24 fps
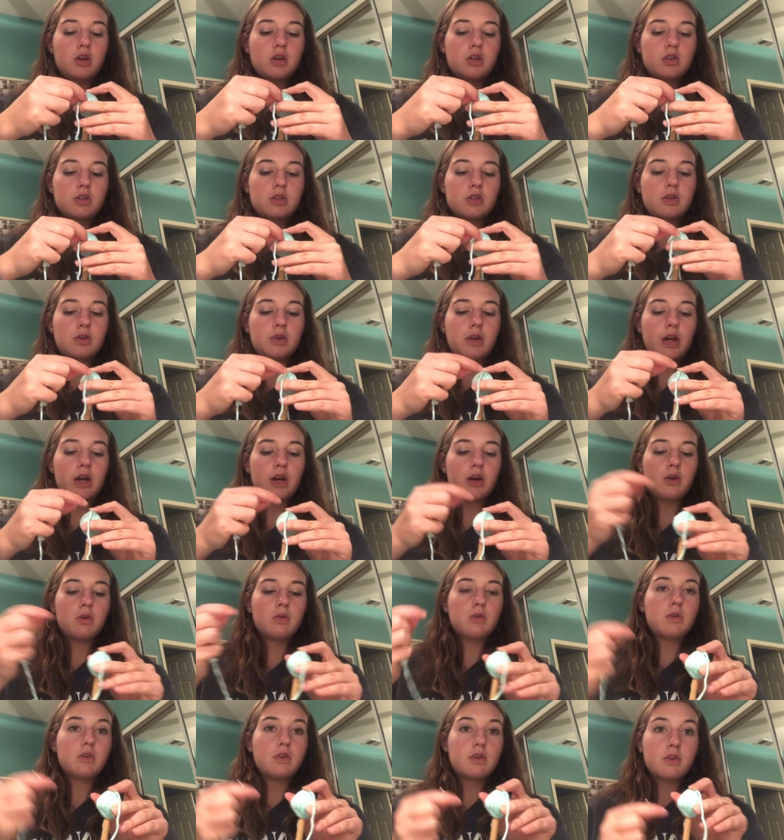So
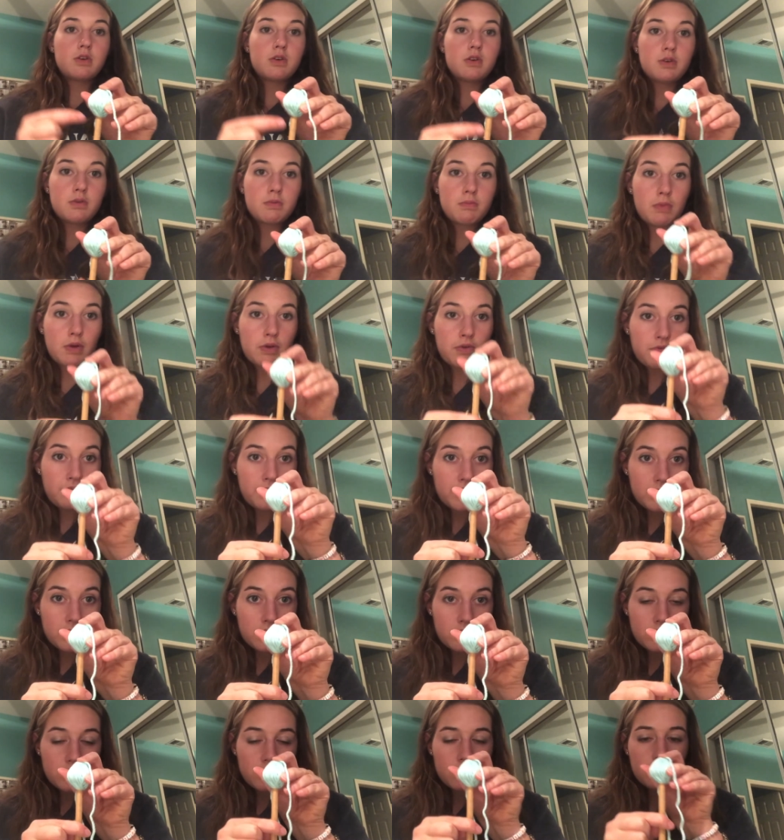now my
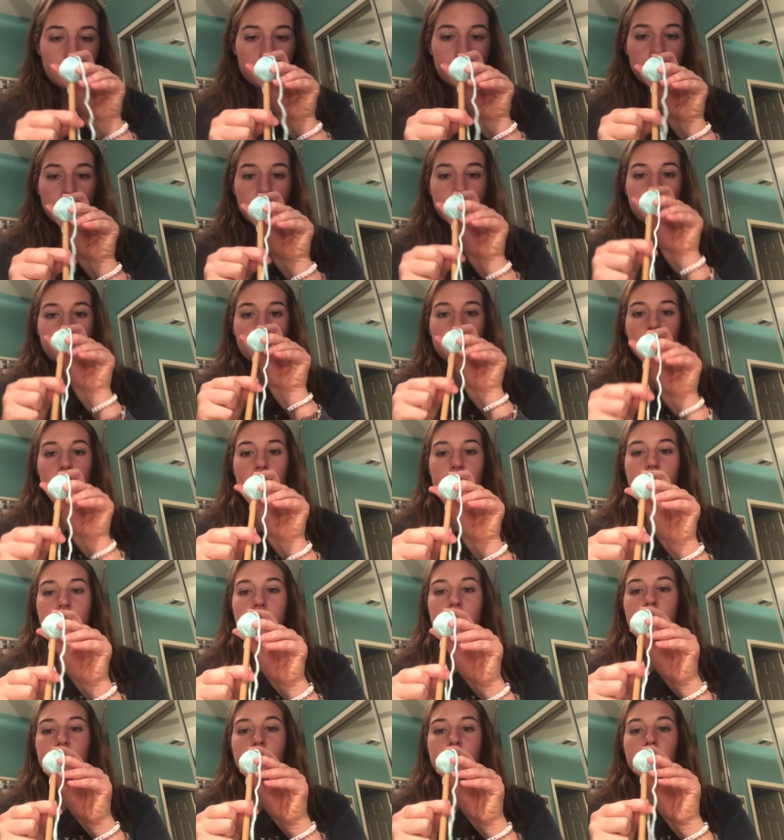finger
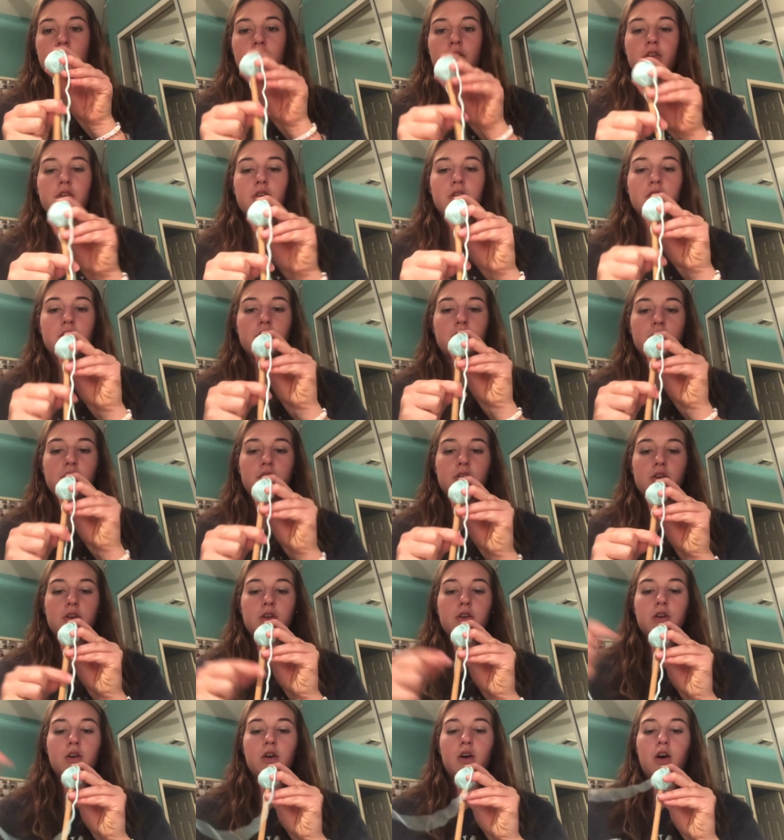is still
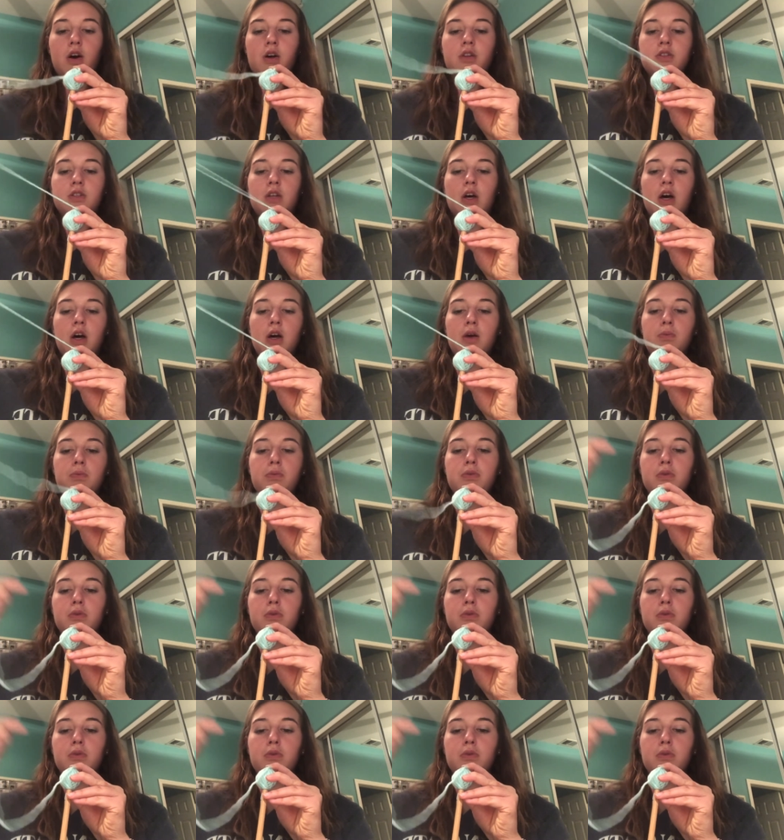on top.